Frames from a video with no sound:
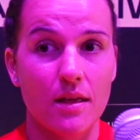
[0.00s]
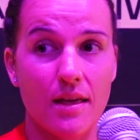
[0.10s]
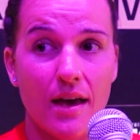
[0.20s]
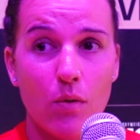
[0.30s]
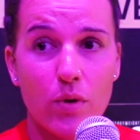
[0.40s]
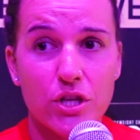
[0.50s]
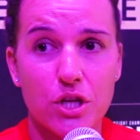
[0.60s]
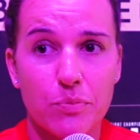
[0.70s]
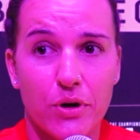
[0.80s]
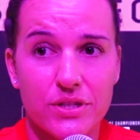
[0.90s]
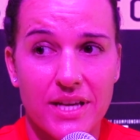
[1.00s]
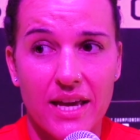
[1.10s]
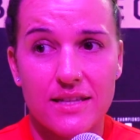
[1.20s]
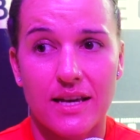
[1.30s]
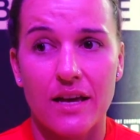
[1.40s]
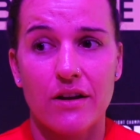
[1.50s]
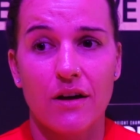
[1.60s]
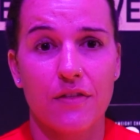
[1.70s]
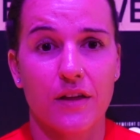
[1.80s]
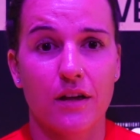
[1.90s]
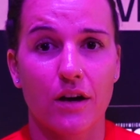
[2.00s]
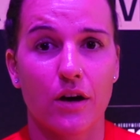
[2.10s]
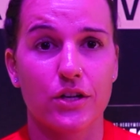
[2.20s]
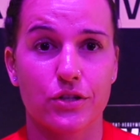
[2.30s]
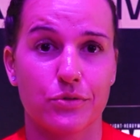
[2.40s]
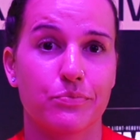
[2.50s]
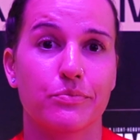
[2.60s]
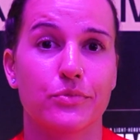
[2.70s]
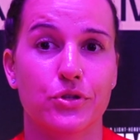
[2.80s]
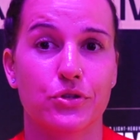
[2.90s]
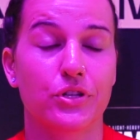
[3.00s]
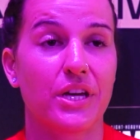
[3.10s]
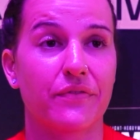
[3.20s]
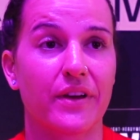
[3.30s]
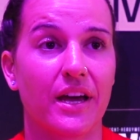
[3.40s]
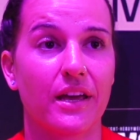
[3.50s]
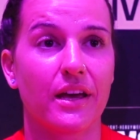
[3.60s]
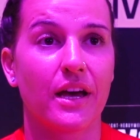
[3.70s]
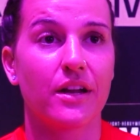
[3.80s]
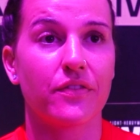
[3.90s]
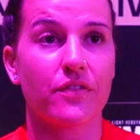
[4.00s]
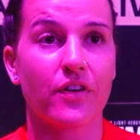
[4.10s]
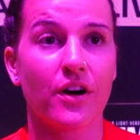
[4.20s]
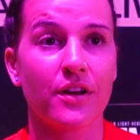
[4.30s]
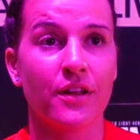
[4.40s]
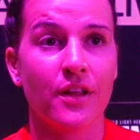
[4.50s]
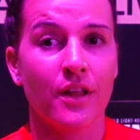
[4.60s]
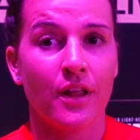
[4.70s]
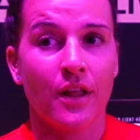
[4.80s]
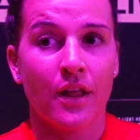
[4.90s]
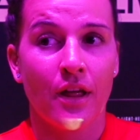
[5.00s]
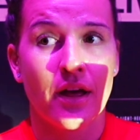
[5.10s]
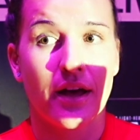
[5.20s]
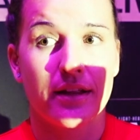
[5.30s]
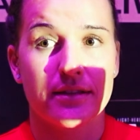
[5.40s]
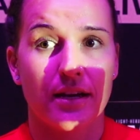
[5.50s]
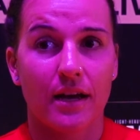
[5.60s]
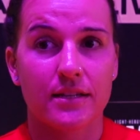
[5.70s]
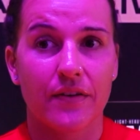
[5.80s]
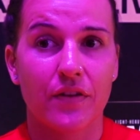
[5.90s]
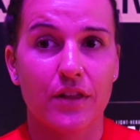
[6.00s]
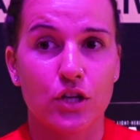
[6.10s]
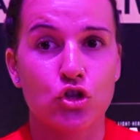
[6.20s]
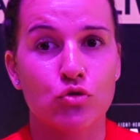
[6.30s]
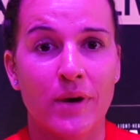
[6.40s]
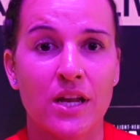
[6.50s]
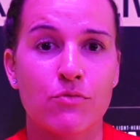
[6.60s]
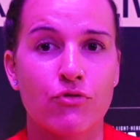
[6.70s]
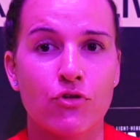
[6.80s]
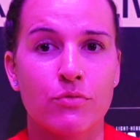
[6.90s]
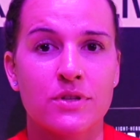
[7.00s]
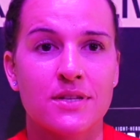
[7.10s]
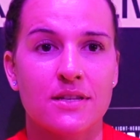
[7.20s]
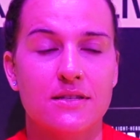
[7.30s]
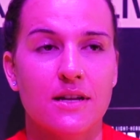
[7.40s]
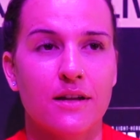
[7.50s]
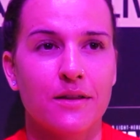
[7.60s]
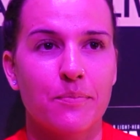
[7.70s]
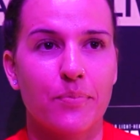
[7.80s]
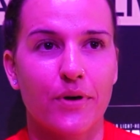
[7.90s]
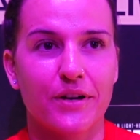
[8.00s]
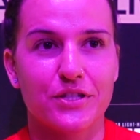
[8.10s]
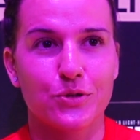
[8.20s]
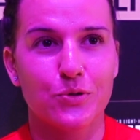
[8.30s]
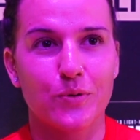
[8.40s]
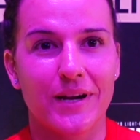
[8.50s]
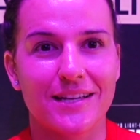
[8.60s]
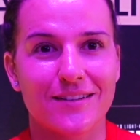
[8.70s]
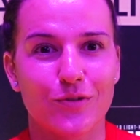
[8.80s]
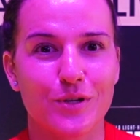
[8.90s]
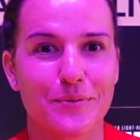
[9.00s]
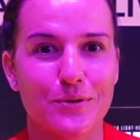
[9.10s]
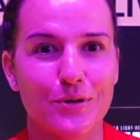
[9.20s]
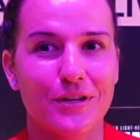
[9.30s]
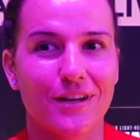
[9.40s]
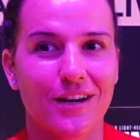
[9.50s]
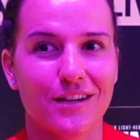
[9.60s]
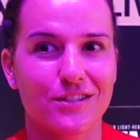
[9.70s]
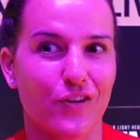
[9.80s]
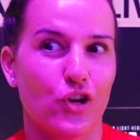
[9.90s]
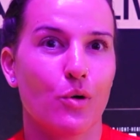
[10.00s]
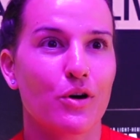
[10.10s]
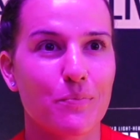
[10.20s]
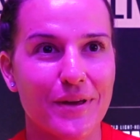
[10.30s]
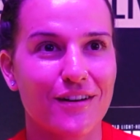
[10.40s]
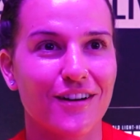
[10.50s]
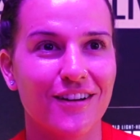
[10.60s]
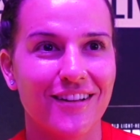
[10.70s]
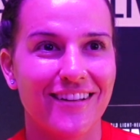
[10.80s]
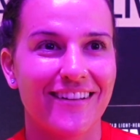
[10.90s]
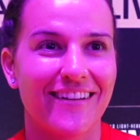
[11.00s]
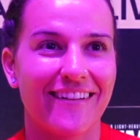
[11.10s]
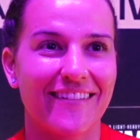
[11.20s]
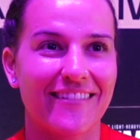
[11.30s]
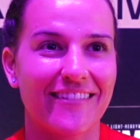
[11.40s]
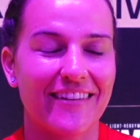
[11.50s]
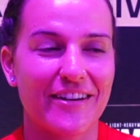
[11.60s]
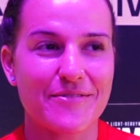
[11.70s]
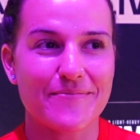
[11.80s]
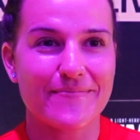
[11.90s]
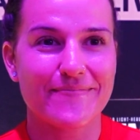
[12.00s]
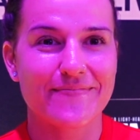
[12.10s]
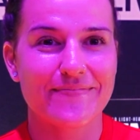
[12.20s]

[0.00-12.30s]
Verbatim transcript: Yeah, when she boxed Katie Taylor, I think uh, she, she'd give Katie a hell of a ride, and uh, definitely think she's made improvements since then. But she's always I've always been looking at her because I know I can beat her, and um,